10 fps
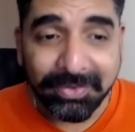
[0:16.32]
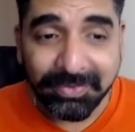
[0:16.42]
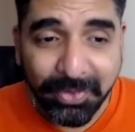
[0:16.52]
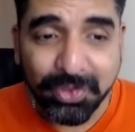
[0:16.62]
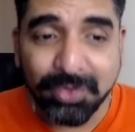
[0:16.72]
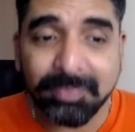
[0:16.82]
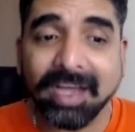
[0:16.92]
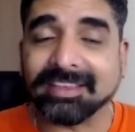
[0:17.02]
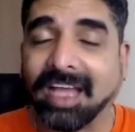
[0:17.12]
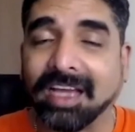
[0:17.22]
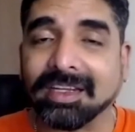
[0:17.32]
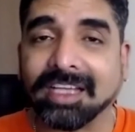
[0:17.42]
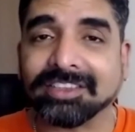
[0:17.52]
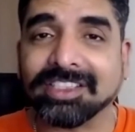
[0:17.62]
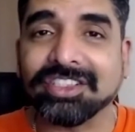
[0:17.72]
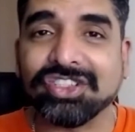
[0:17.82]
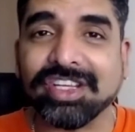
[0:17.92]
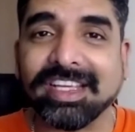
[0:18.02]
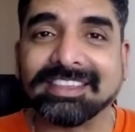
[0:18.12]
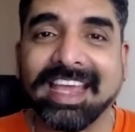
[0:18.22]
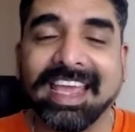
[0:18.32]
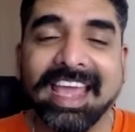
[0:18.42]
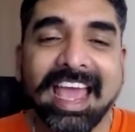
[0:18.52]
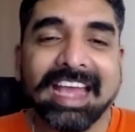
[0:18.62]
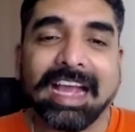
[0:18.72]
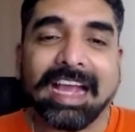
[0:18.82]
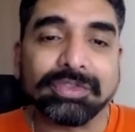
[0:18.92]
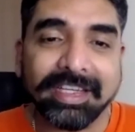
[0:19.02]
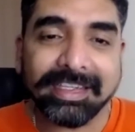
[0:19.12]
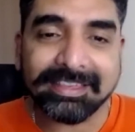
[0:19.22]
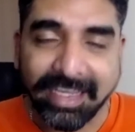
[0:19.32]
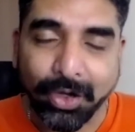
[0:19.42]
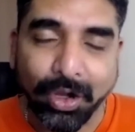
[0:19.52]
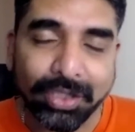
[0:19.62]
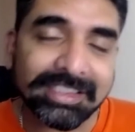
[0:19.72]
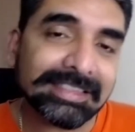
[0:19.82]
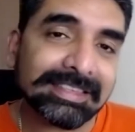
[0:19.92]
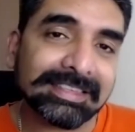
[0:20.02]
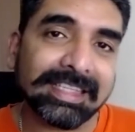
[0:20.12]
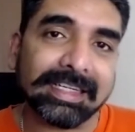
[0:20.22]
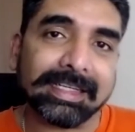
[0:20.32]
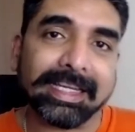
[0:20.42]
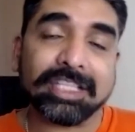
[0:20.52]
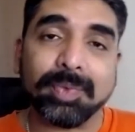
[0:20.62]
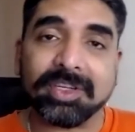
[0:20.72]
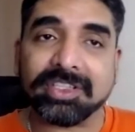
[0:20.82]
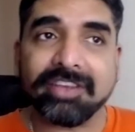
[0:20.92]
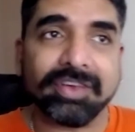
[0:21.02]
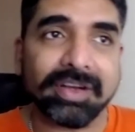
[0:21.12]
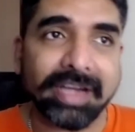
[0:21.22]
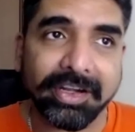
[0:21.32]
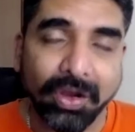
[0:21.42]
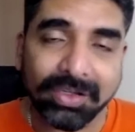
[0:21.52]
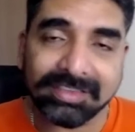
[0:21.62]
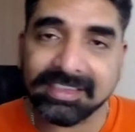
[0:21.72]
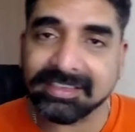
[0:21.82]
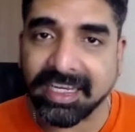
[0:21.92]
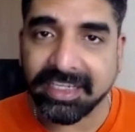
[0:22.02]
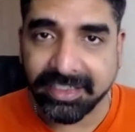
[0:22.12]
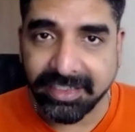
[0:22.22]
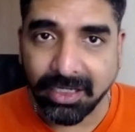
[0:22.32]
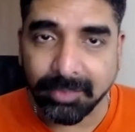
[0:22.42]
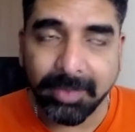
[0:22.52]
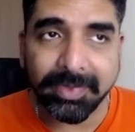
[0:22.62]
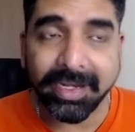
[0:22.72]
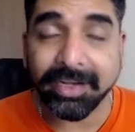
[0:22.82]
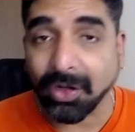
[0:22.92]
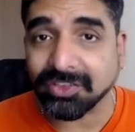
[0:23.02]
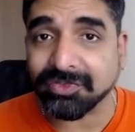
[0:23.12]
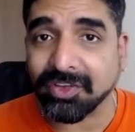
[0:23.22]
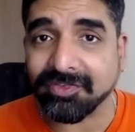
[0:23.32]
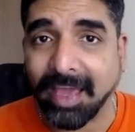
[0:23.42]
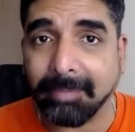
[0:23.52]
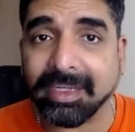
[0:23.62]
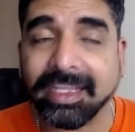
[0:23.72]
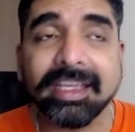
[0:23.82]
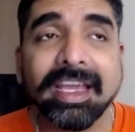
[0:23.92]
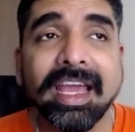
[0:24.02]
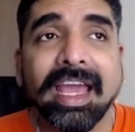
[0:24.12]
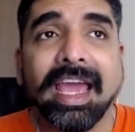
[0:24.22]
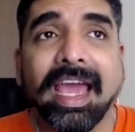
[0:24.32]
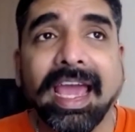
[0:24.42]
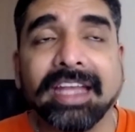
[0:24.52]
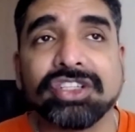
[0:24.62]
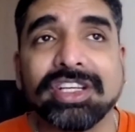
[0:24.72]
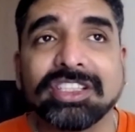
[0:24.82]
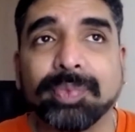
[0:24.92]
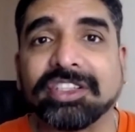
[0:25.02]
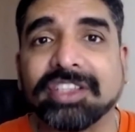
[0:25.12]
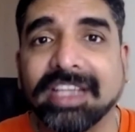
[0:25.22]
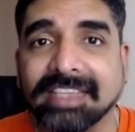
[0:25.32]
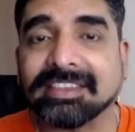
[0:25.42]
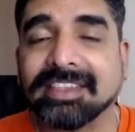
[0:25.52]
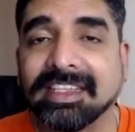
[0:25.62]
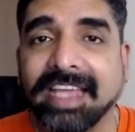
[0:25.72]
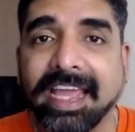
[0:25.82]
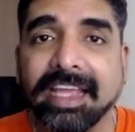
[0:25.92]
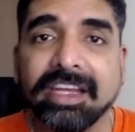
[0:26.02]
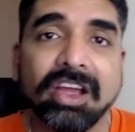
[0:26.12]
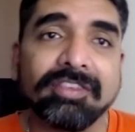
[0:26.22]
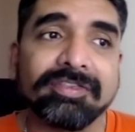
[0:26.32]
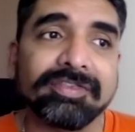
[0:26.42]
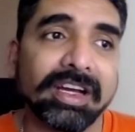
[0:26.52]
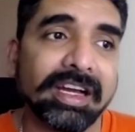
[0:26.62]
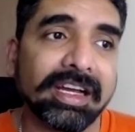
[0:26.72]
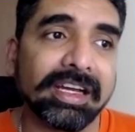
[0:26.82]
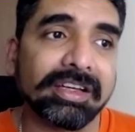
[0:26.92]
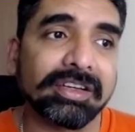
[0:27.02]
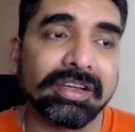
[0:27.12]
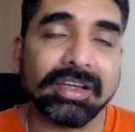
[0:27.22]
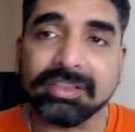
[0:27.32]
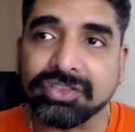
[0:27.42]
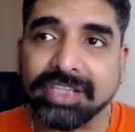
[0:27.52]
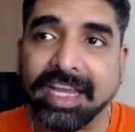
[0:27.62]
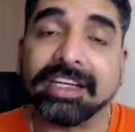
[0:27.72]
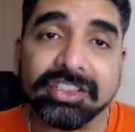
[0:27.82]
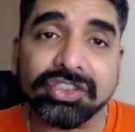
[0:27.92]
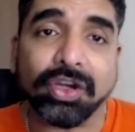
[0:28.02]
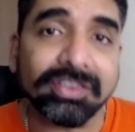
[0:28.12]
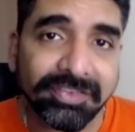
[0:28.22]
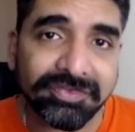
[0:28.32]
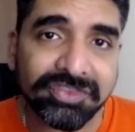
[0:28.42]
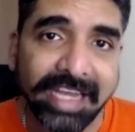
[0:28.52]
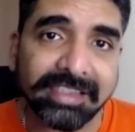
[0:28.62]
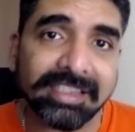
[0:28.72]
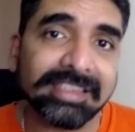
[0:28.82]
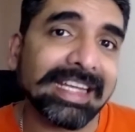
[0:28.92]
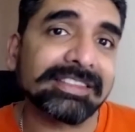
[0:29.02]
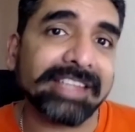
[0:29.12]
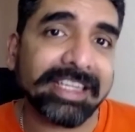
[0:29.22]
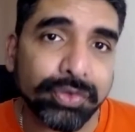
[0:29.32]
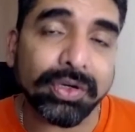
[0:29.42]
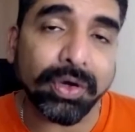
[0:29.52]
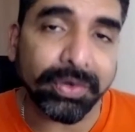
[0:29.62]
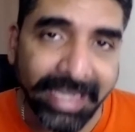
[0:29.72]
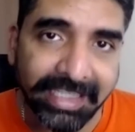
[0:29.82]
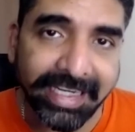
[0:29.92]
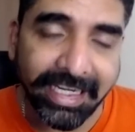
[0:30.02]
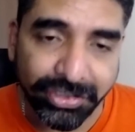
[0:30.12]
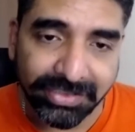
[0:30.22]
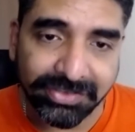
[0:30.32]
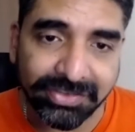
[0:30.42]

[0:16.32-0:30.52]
Rupa Nagarajan. She is a counseling psychologist, especially for adolescents and young people, and also for family. And she specializes in the area of gender, choice of genders, and sexual orientation.